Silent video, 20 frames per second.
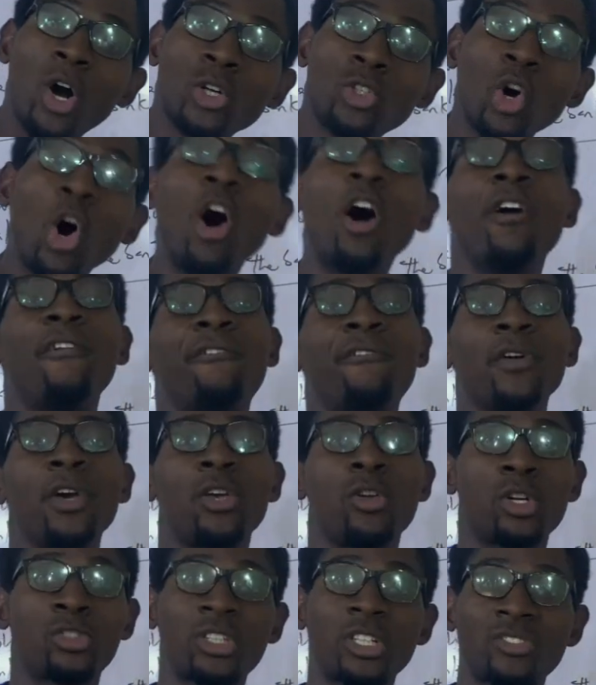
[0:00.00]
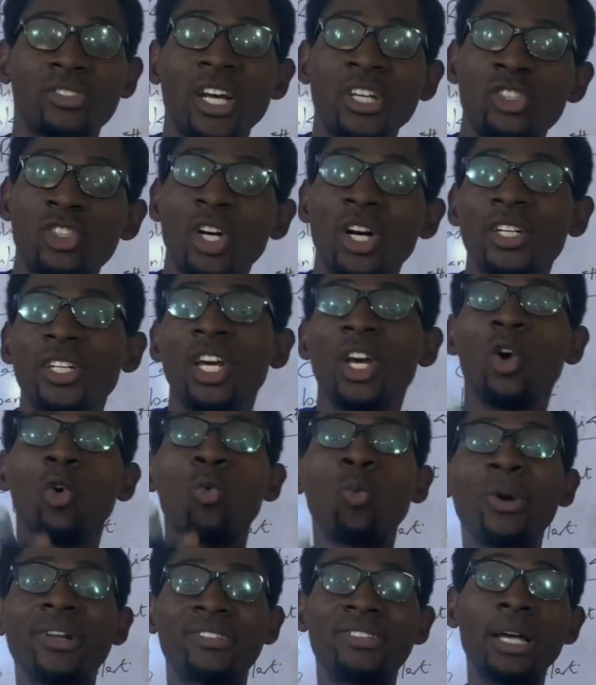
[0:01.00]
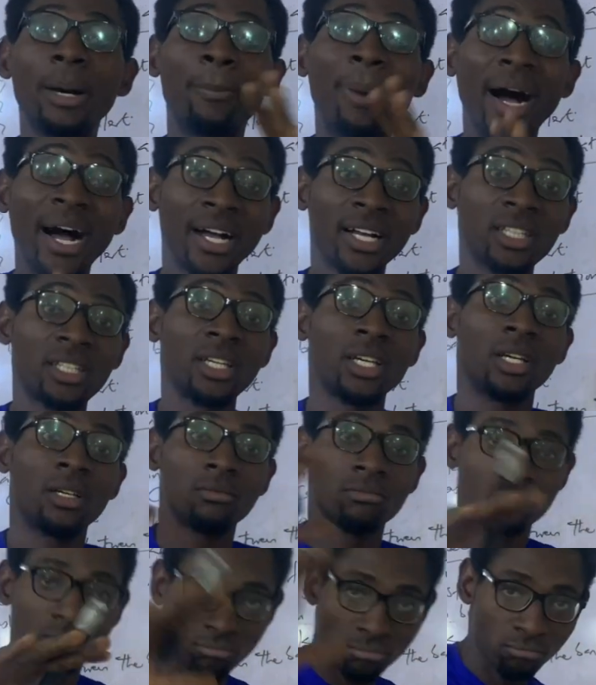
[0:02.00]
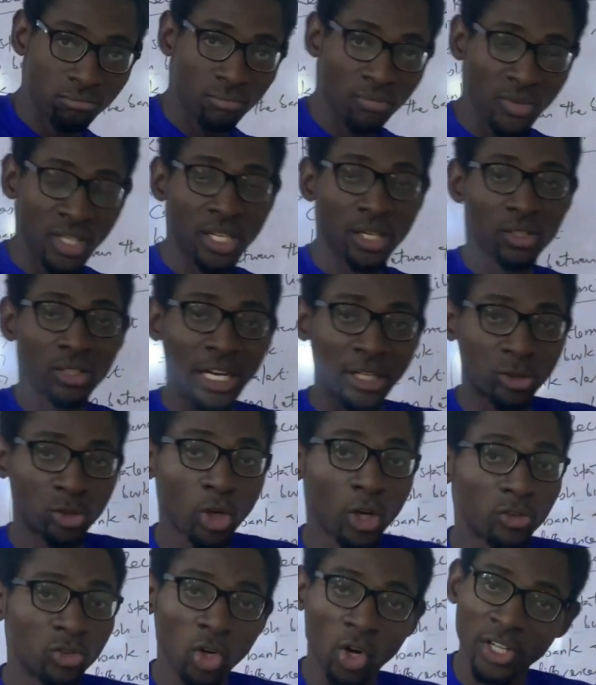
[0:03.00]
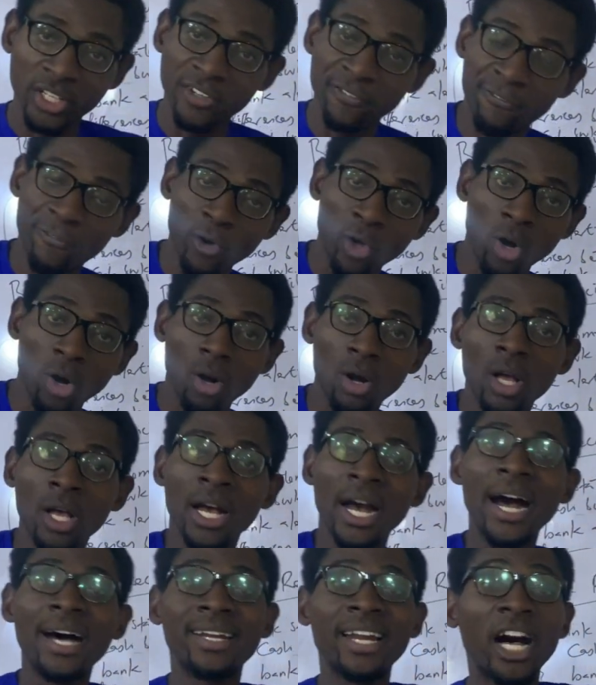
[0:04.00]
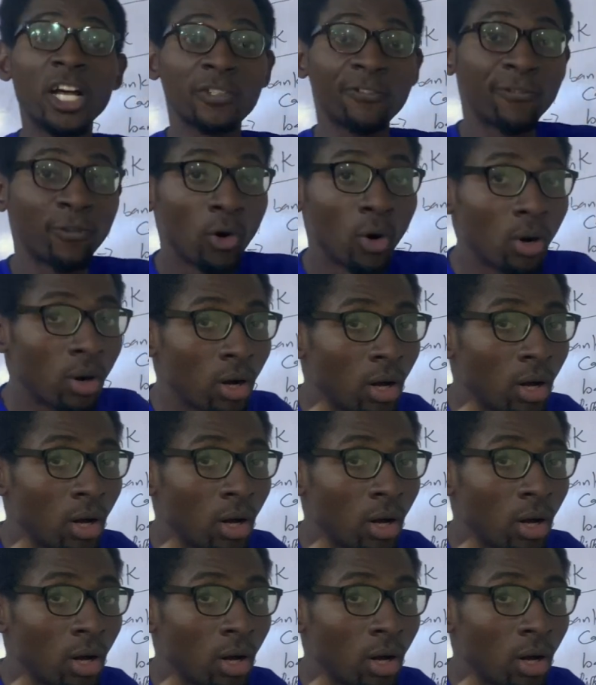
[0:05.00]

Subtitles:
of a transaction with the bank that shows your inflow and outflow